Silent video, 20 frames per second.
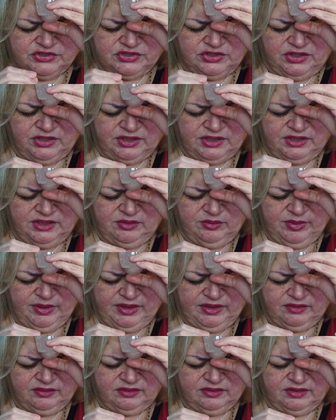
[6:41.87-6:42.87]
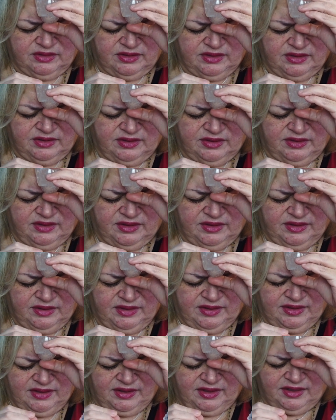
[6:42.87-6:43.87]
talking about,
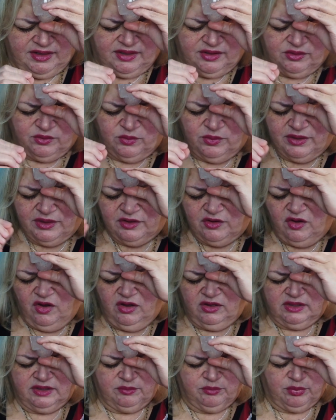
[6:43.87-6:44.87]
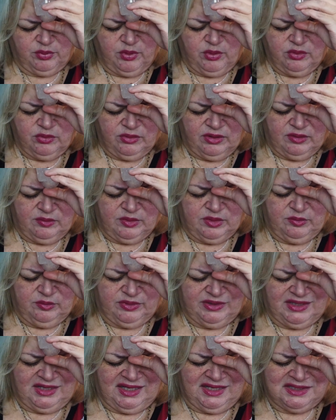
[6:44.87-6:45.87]
and I don't want to call it programming,
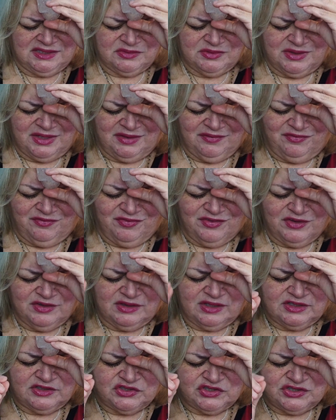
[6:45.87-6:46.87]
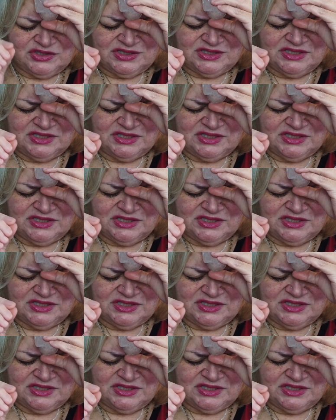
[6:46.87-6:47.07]
but that's what I feel like she's